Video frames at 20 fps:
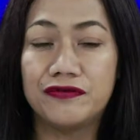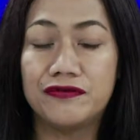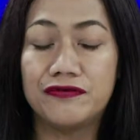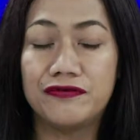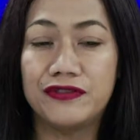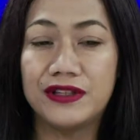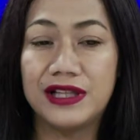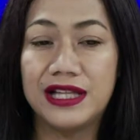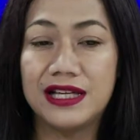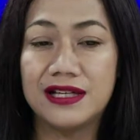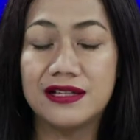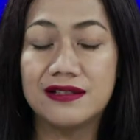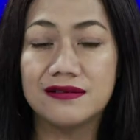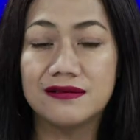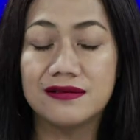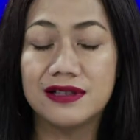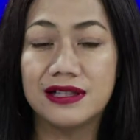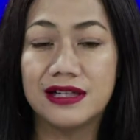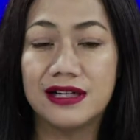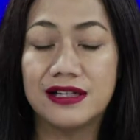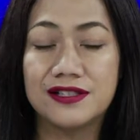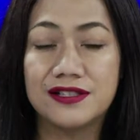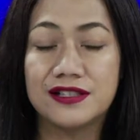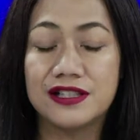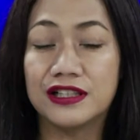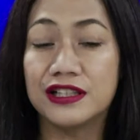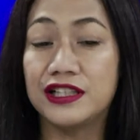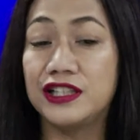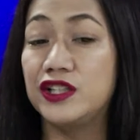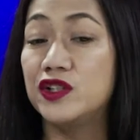feeling, a
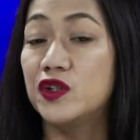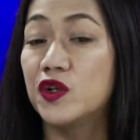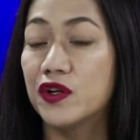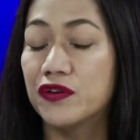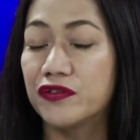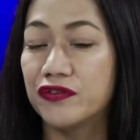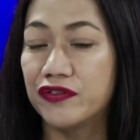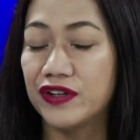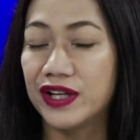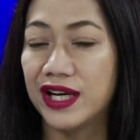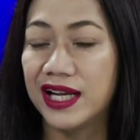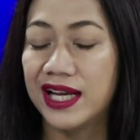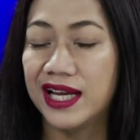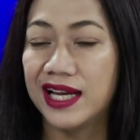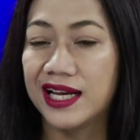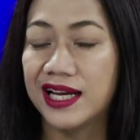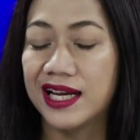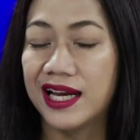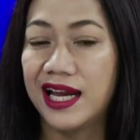secure feeling.